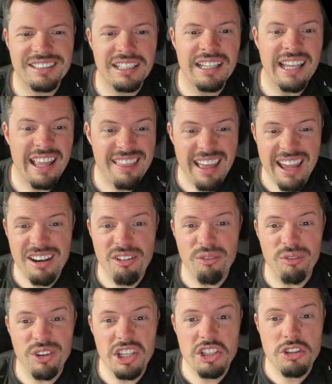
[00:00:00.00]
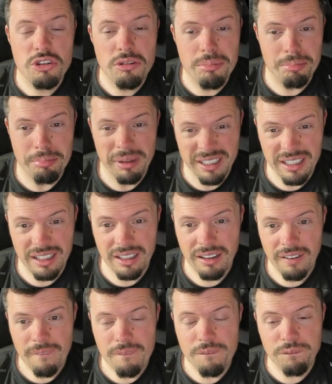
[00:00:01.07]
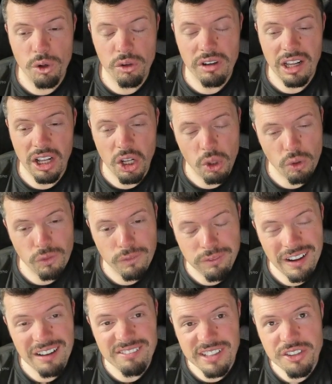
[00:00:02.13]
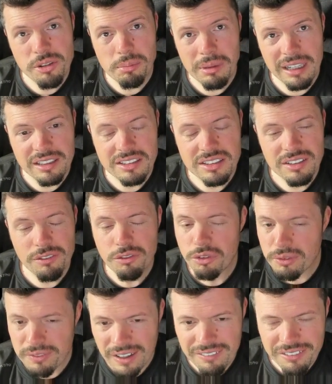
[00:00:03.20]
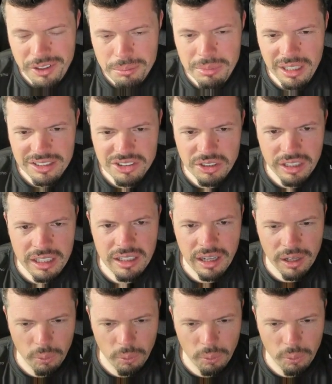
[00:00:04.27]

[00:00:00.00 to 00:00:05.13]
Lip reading: it's the DeathAdder V2 Mini for a whole $500. For $500, you get